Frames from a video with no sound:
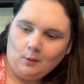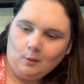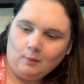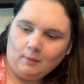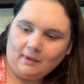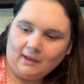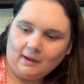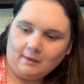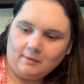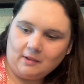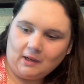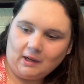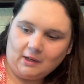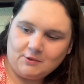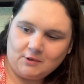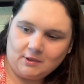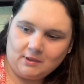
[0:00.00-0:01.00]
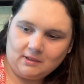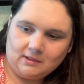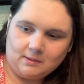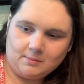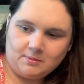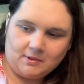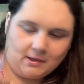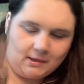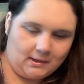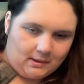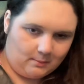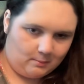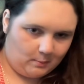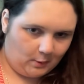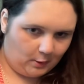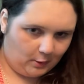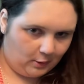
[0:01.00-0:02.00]
We have the Hydrating Lip Stain
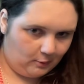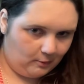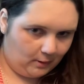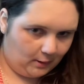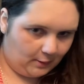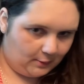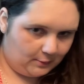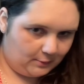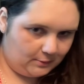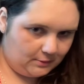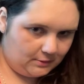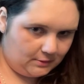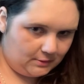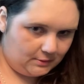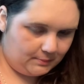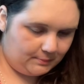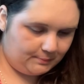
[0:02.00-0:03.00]
in Mocha Rose.